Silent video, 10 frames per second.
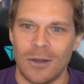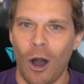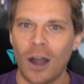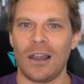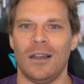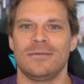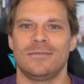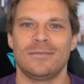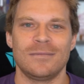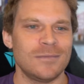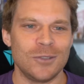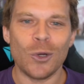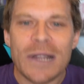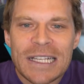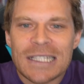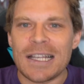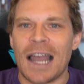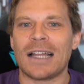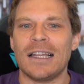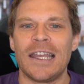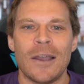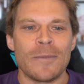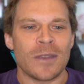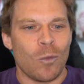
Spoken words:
Hodl. Do exactly